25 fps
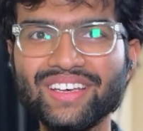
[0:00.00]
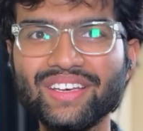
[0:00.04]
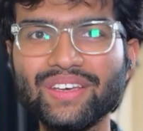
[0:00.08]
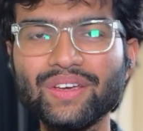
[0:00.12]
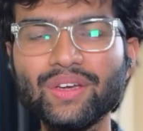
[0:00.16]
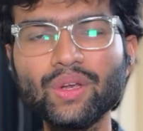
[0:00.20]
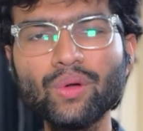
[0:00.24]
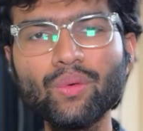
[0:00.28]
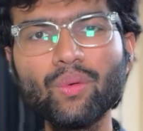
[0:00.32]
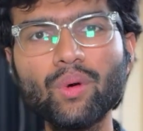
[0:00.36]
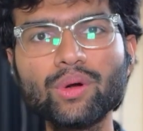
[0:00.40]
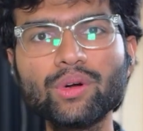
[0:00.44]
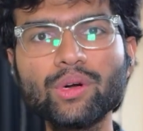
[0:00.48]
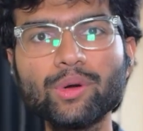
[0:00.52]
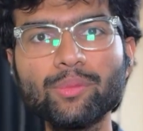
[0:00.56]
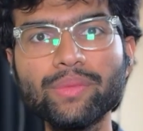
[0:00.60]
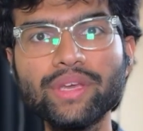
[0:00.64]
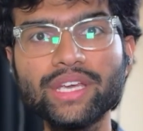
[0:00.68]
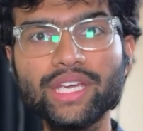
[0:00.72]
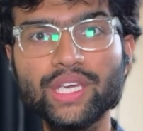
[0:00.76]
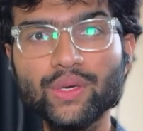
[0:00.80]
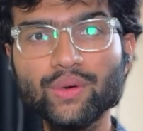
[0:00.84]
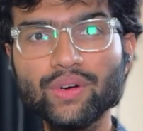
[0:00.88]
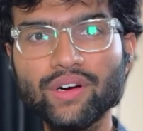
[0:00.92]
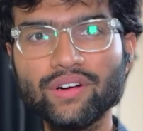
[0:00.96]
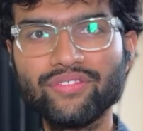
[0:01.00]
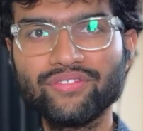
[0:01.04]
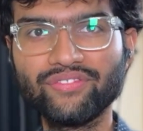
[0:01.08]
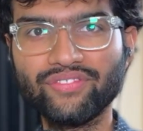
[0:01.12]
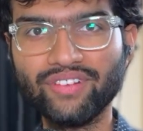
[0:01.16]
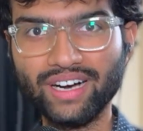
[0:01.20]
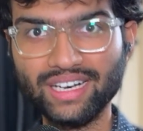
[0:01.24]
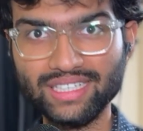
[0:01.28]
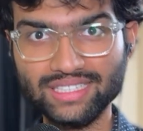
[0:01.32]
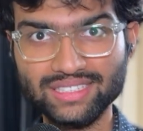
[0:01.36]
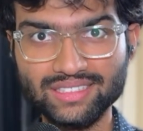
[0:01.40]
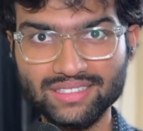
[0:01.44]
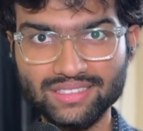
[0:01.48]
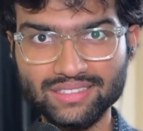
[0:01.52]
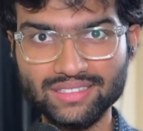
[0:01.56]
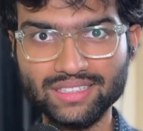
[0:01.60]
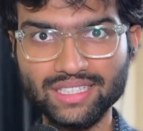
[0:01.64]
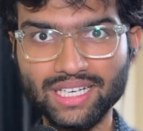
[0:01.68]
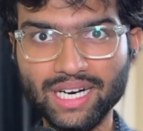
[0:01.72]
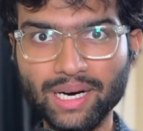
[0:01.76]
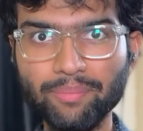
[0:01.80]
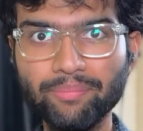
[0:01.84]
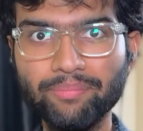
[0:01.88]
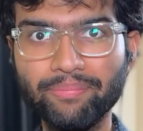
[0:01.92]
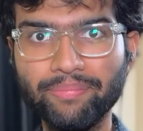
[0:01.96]
You know what would make you a faster,
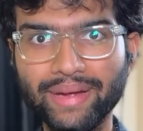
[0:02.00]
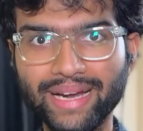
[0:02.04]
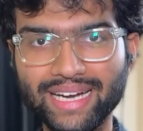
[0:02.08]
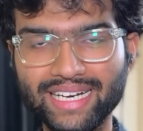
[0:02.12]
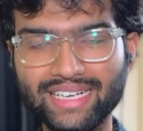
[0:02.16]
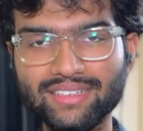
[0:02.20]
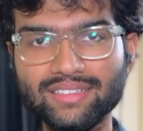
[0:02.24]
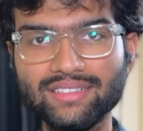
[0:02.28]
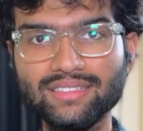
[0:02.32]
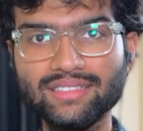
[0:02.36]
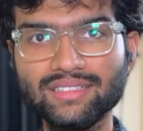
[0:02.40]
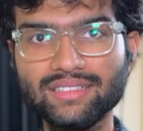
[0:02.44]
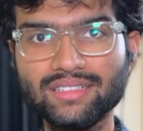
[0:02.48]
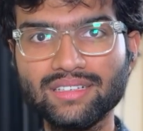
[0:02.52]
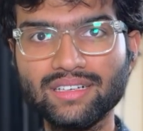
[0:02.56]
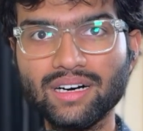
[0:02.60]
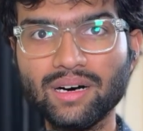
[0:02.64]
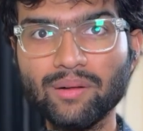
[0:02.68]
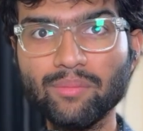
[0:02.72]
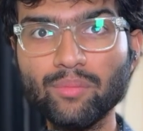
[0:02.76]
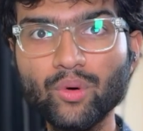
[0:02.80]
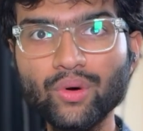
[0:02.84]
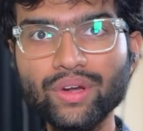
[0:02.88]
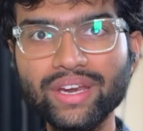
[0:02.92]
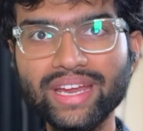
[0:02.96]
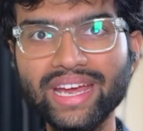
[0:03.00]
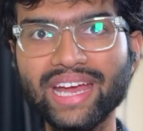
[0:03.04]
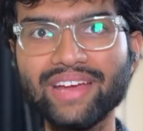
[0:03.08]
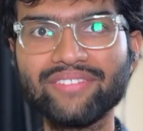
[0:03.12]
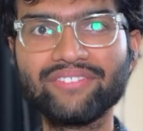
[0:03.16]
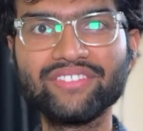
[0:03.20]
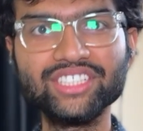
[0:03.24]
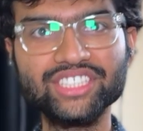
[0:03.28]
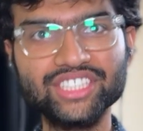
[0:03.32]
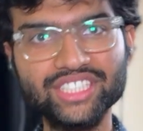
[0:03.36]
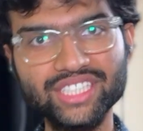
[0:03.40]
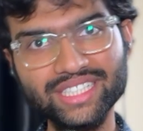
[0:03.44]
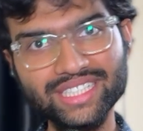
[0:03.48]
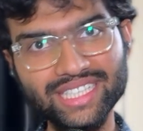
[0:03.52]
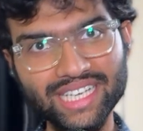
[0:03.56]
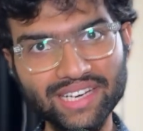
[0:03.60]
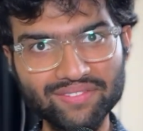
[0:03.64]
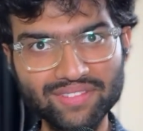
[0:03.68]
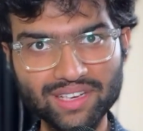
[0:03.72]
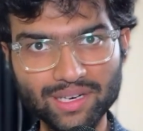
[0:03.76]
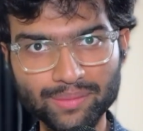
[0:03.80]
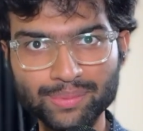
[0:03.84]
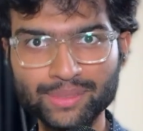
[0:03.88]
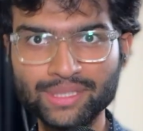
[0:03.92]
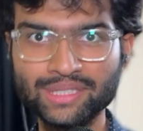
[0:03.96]
a better, a more efficient
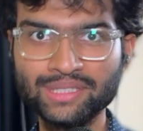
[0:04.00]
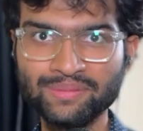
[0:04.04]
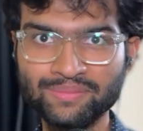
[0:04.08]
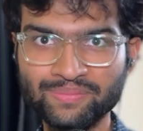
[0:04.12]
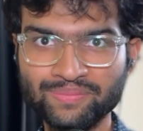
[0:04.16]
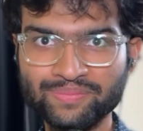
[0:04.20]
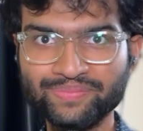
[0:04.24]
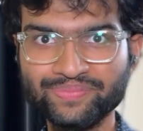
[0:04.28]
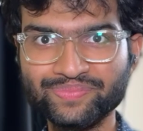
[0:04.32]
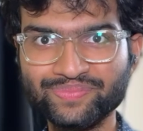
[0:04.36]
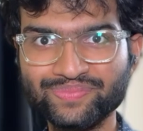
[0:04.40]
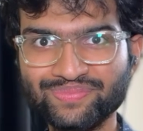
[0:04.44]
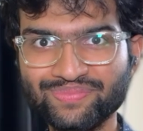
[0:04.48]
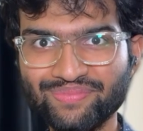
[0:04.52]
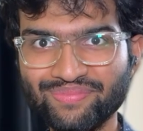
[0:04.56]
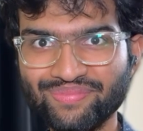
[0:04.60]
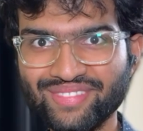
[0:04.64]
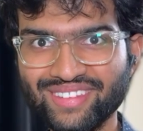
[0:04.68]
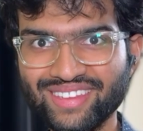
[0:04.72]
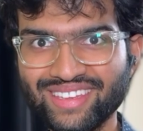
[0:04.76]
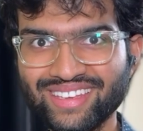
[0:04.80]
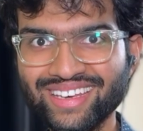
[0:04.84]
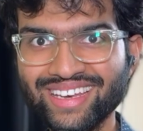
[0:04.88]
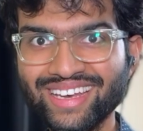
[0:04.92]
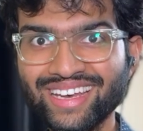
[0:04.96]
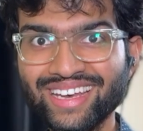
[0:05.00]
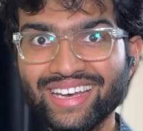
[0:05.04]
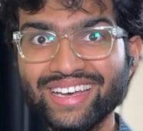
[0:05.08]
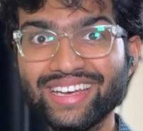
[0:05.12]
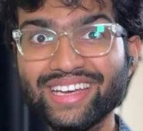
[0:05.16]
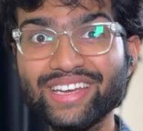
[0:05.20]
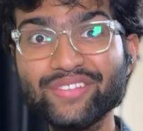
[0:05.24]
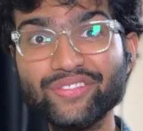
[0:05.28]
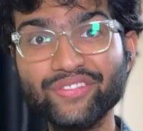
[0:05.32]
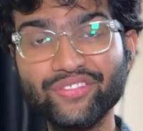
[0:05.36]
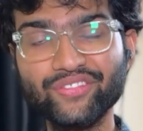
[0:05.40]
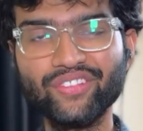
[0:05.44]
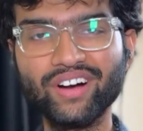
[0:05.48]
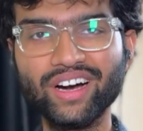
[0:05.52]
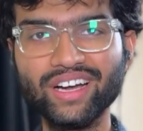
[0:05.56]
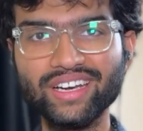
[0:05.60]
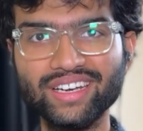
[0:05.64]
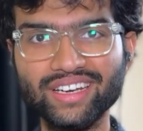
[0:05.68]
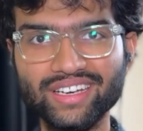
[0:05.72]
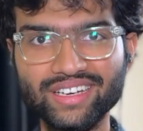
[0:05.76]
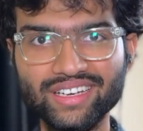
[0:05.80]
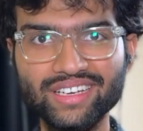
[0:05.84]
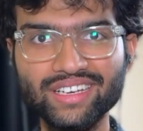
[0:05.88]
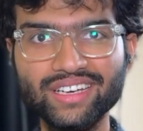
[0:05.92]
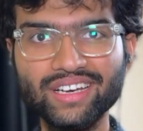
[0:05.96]
developer? If
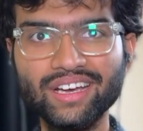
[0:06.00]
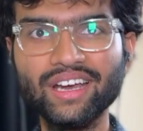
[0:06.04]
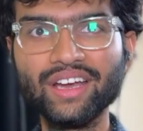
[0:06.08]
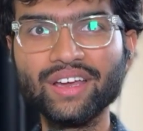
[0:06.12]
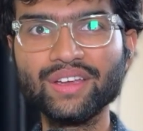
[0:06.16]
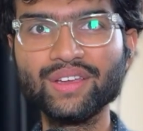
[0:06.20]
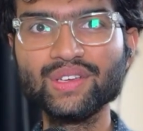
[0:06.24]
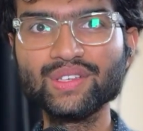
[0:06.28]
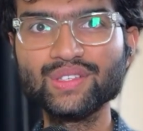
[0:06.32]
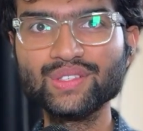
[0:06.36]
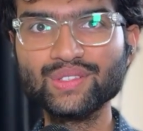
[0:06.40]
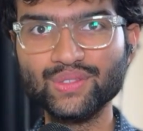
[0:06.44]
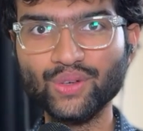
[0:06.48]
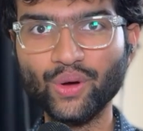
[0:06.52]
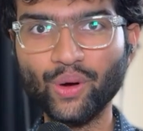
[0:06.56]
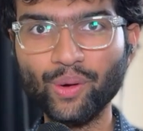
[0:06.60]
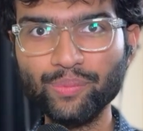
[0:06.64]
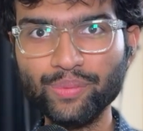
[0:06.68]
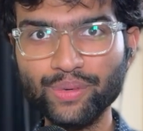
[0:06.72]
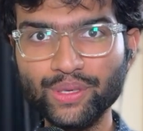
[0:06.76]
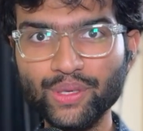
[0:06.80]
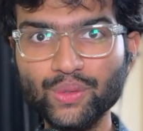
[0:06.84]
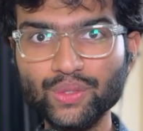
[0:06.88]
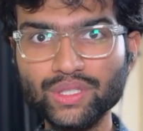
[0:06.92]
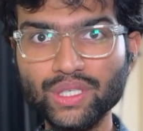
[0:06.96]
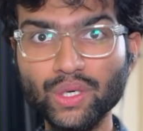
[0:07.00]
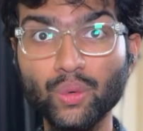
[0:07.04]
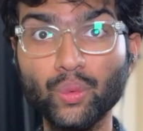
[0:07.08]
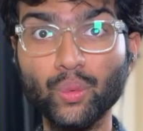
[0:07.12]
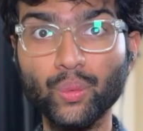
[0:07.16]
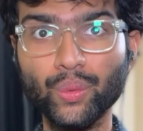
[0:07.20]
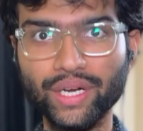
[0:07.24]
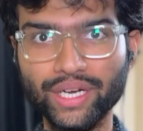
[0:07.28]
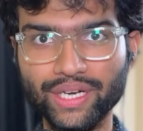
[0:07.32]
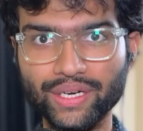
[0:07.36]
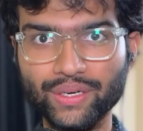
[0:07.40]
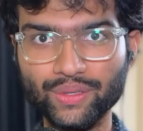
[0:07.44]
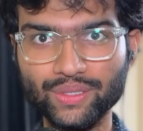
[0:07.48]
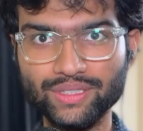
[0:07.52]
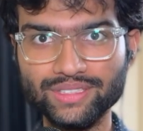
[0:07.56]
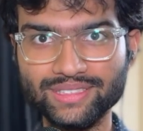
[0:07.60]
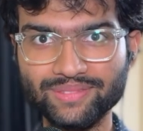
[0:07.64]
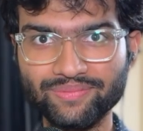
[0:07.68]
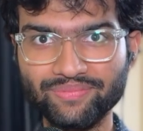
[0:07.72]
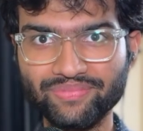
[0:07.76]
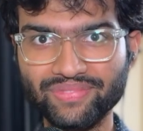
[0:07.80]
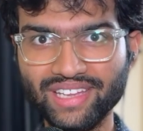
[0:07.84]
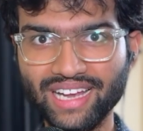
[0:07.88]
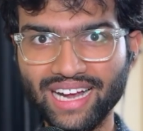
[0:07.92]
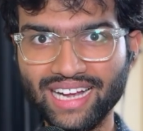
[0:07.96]
one, you stopped using Windows
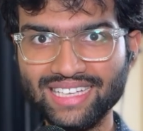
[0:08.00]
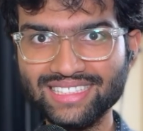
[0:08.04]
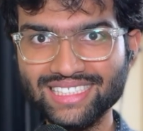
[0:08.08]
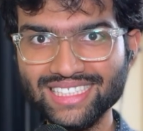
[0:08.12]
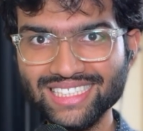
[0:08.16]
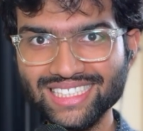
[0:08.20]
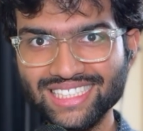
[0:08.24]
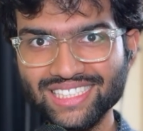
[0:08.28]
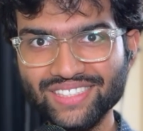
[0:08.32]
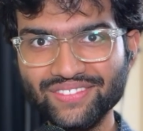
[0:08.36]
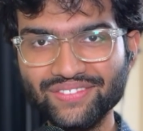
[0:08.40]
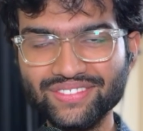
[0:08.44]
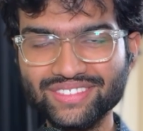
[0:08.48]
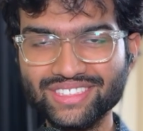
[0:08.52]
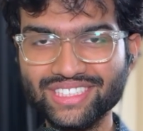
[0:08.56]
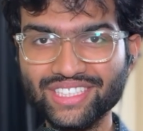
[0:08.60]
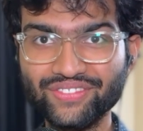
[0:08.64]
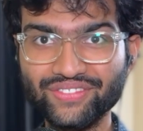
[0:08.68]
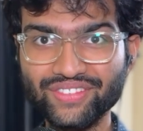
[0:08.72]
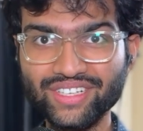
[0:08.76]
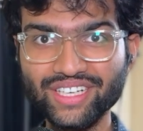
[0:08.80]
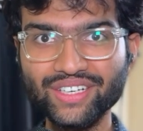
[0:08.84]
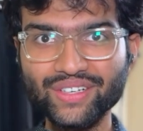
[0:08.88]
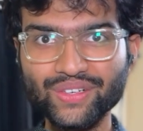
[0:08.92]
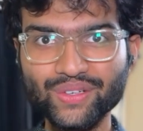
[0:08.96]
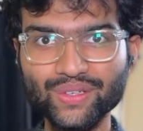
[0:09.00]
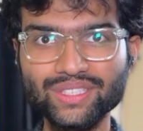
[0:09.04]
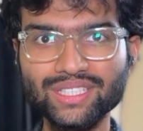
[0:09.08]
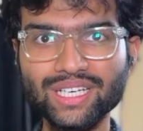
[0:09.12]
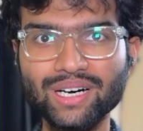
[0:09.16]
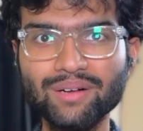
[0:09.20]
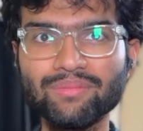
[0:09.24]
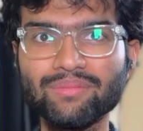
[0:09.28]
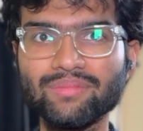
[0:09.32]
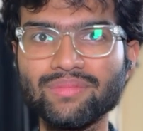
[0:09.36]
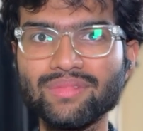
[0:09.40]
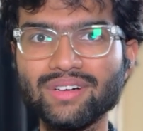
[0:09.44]
and just shifted to some